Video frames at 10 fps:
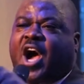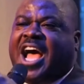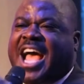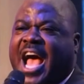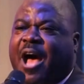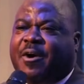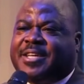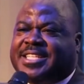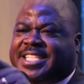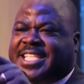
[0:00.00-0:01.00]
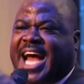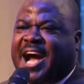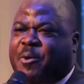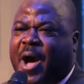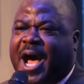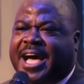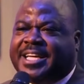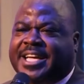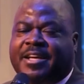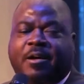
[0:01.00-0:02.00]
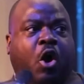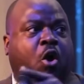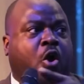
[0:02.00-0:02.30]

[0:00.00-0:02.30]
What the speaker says: want to get a job in February, buy a car in